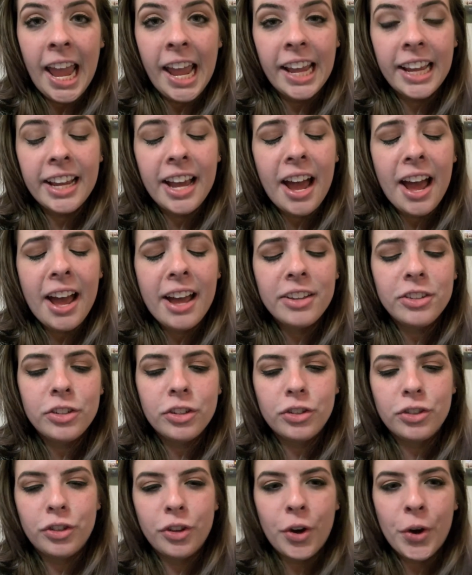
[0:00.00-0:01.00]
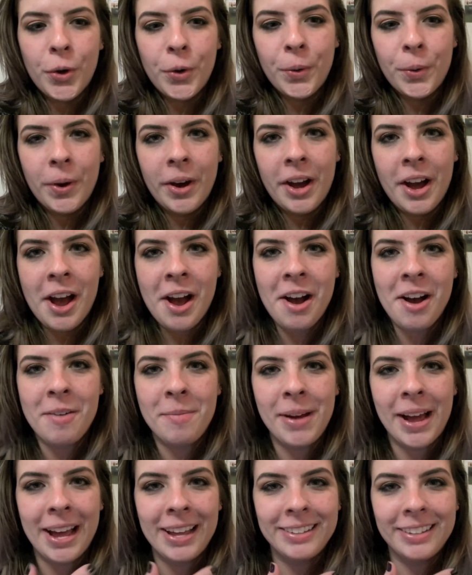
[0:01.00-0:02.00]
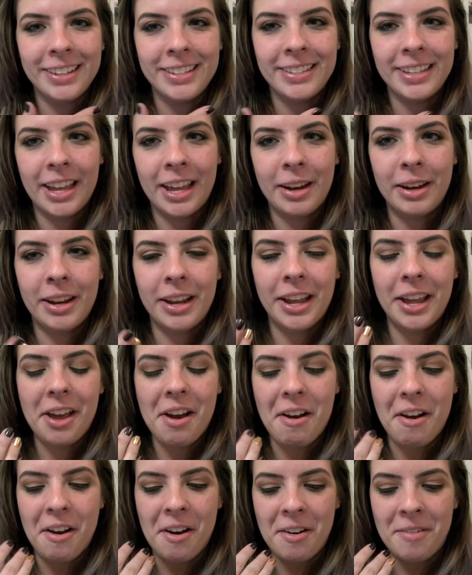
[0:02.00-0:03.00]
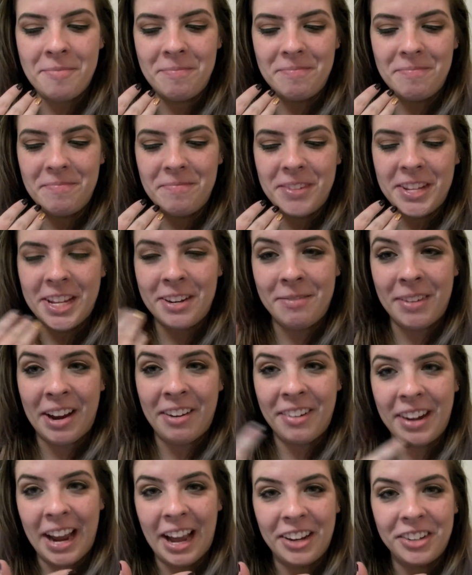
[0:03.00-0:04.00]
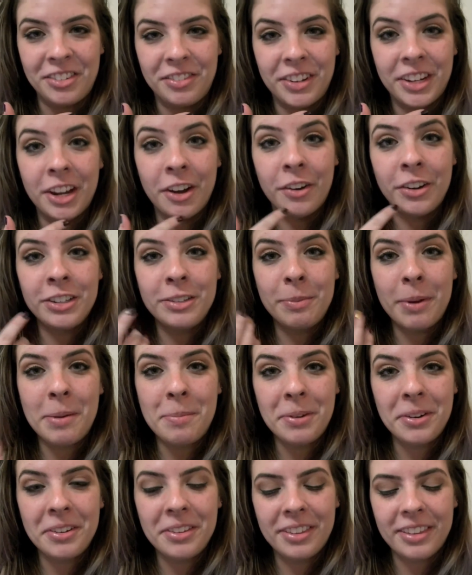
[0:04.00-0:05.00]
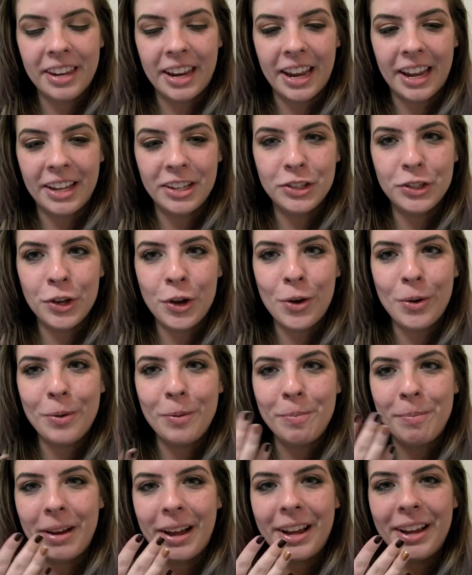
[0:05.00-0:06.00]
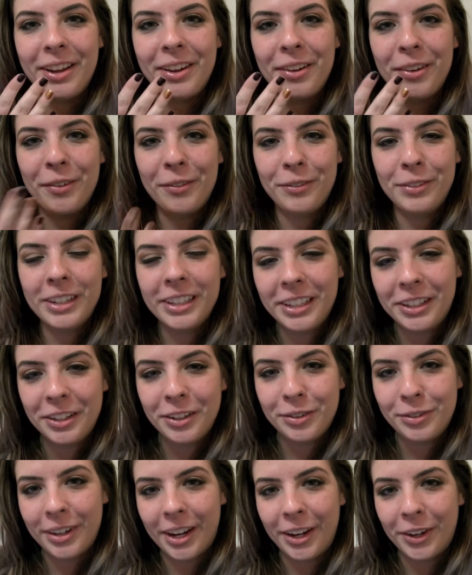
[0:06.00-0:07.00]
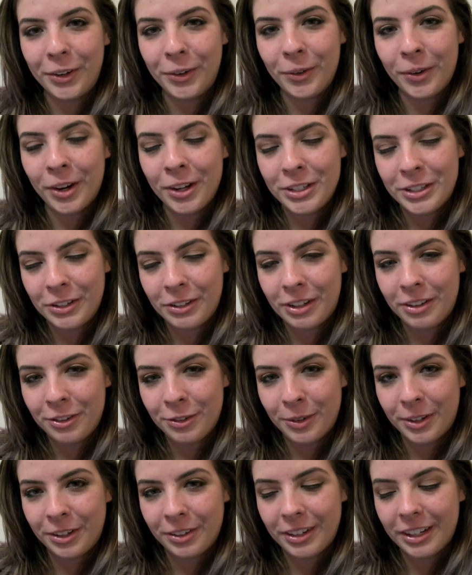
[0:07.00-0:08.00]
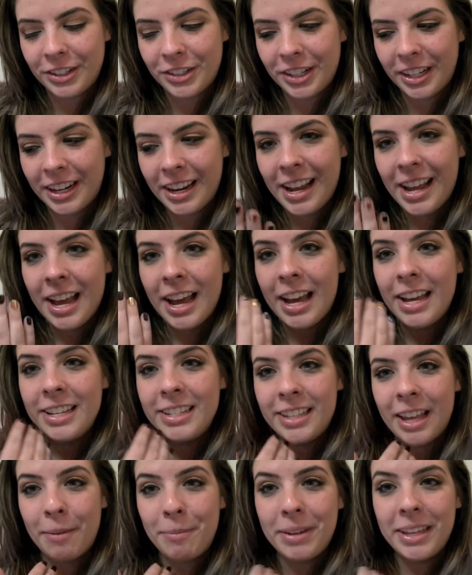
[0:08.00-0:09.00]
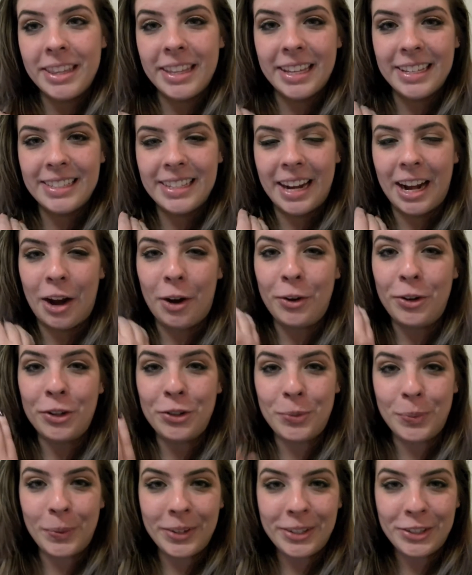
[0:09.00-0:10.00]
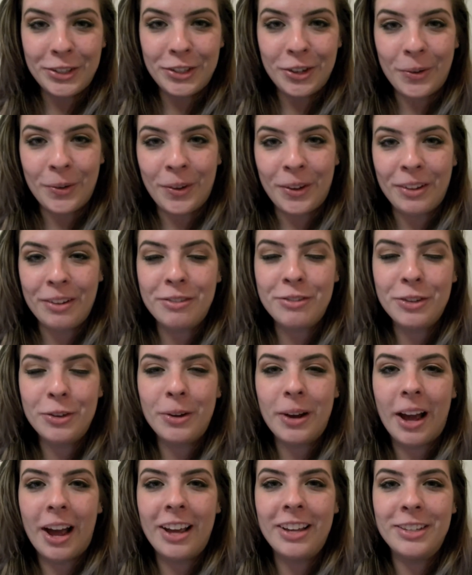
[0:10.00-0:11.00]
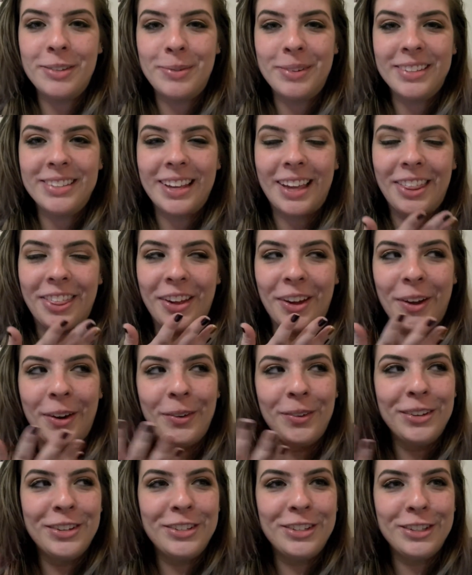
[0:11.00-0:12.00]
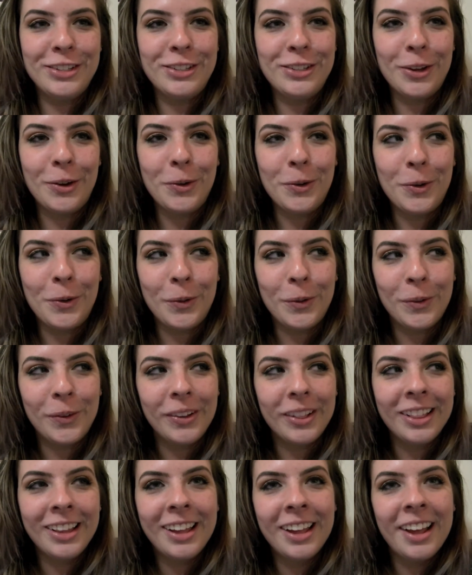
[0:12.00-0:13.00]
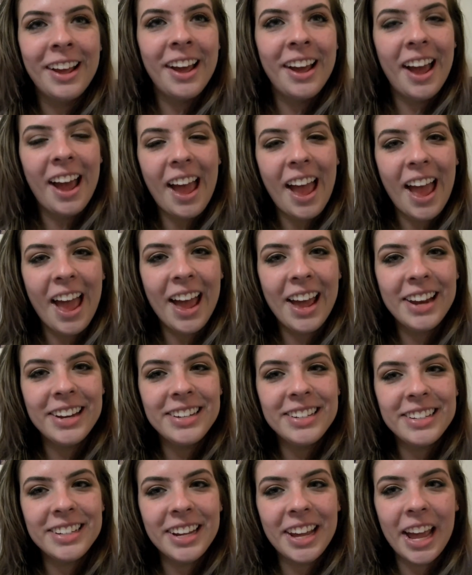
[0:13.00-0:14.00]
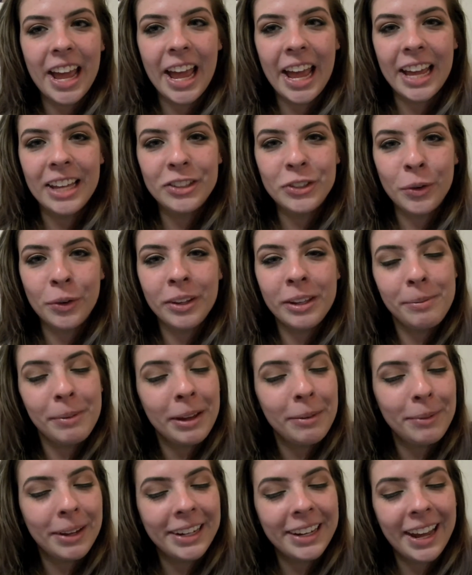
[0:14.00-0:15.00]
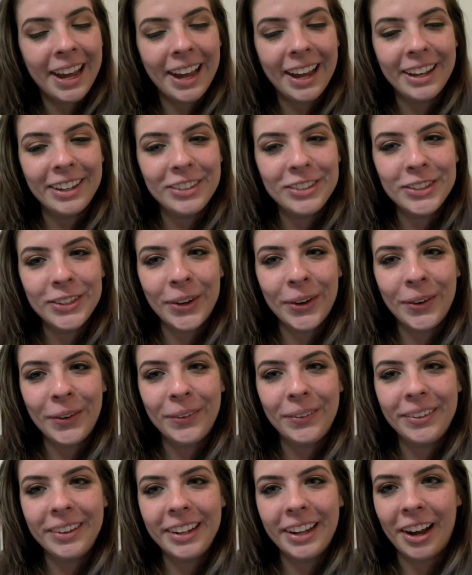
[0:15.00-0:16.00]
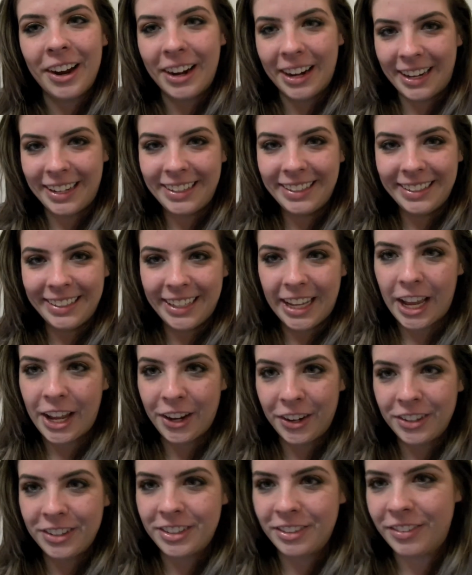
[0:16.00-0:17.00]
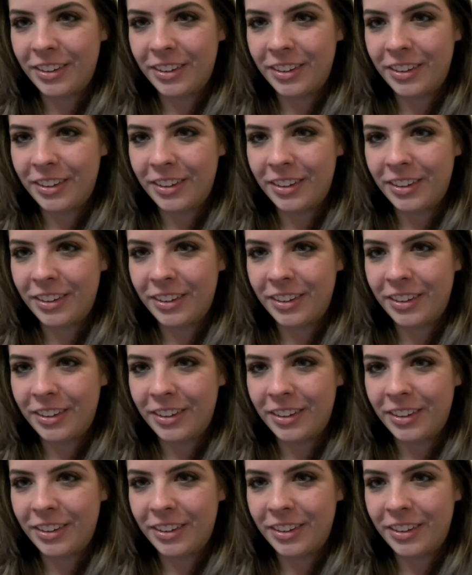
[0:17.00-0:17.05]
Hey guys, so as I said in my reaction video, it's my birthday. So my really good friend who also loves One Direction sent me this, and I just wanted to show all of you guys because I thought it was just so cool and it totally made my day. So, all right, here's the